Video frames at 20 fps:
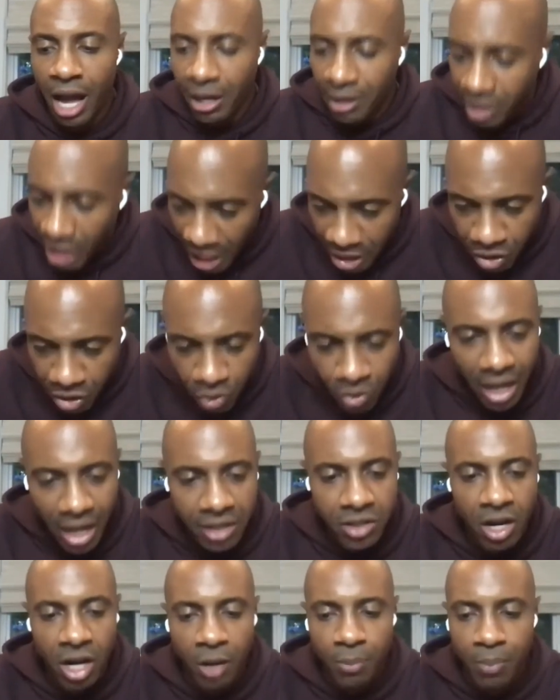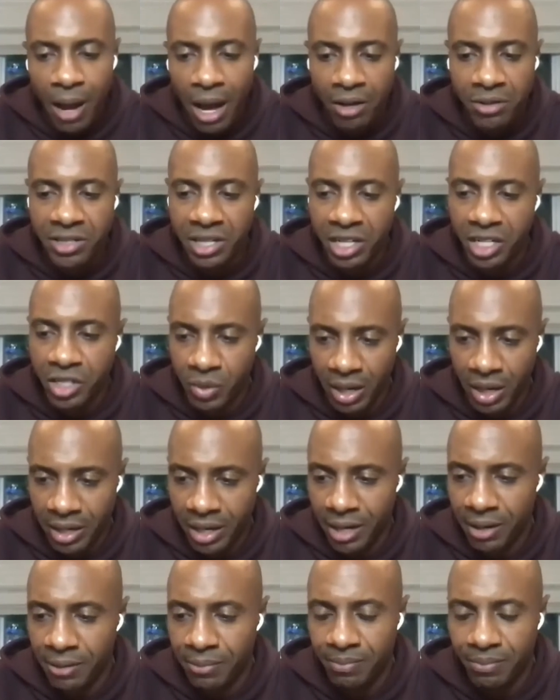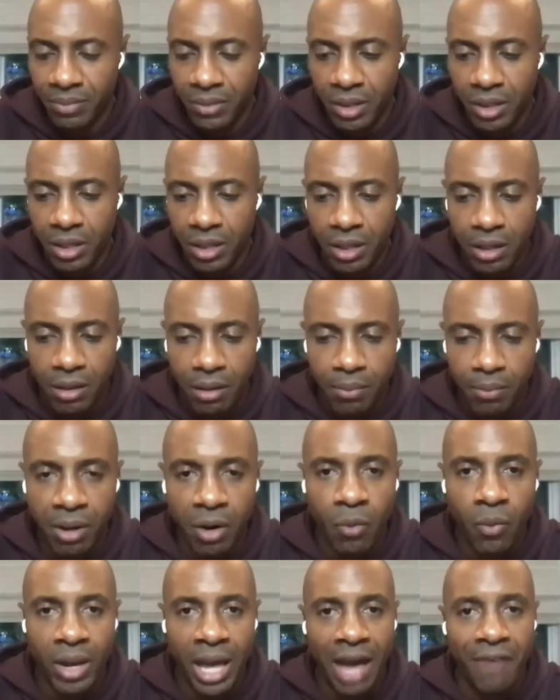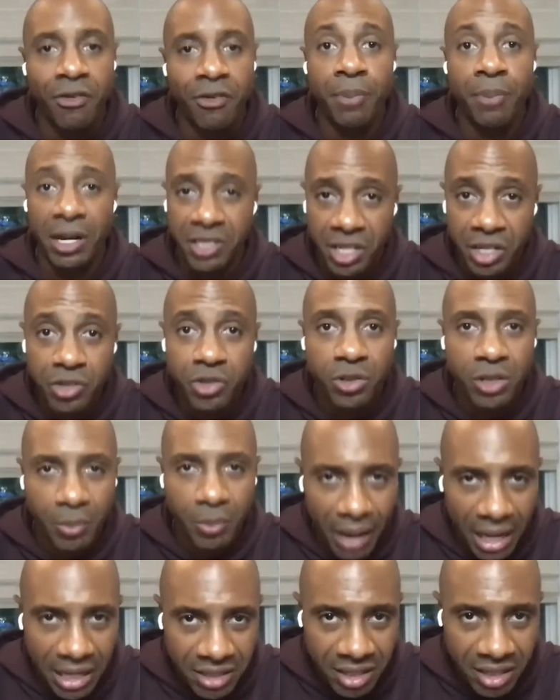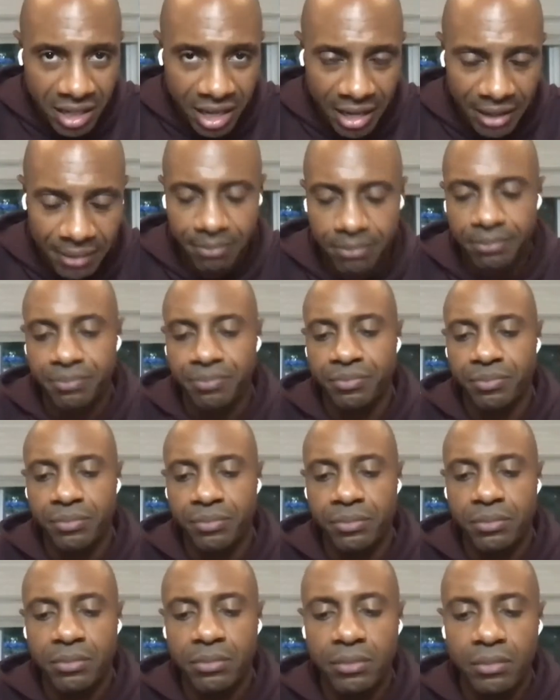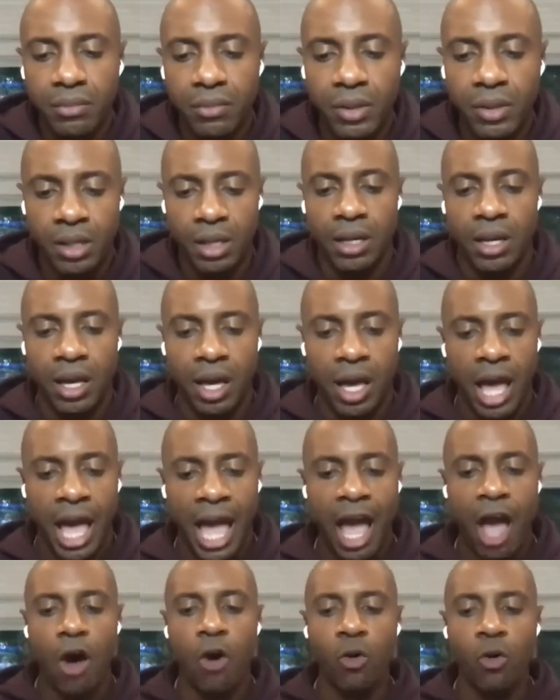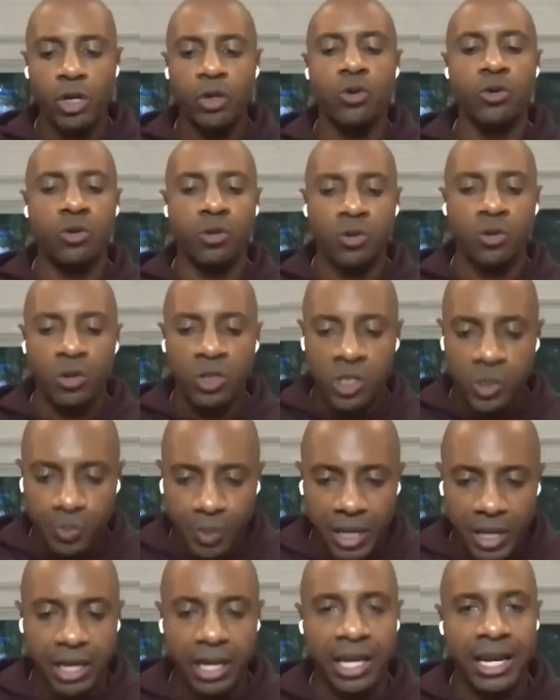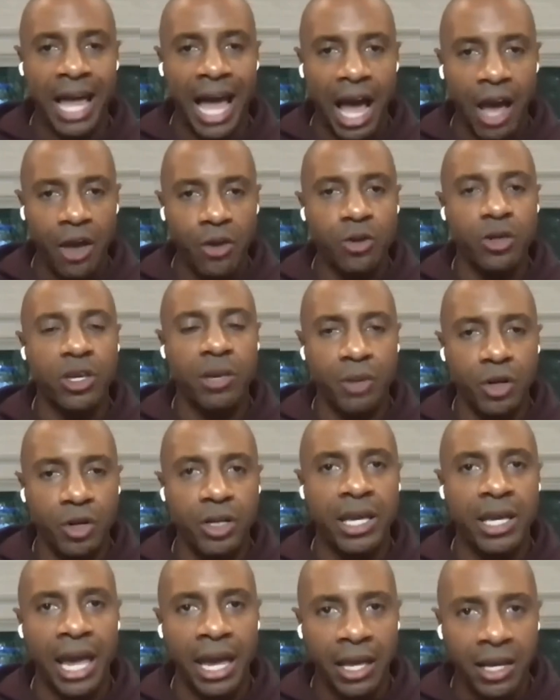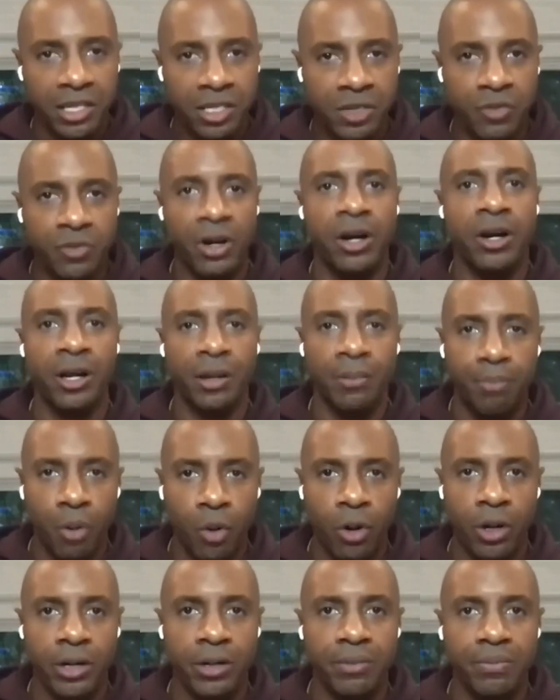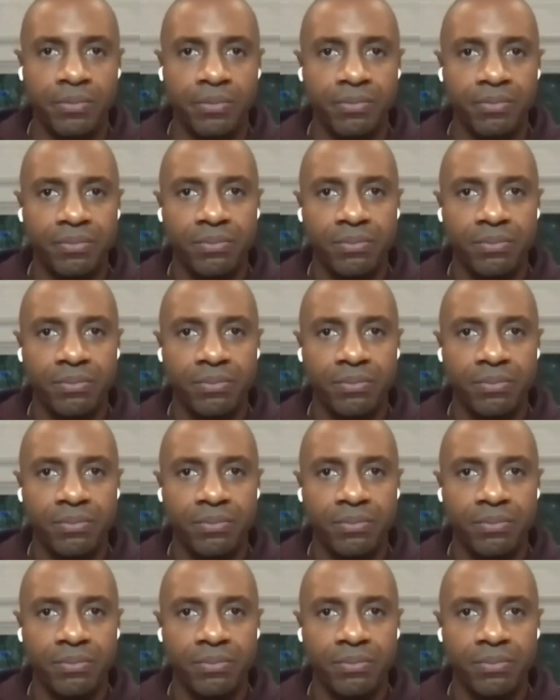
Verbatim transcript: I, I do not talk politics right now, but we have a presidential debate tonight how you speak and how you communicate is very important.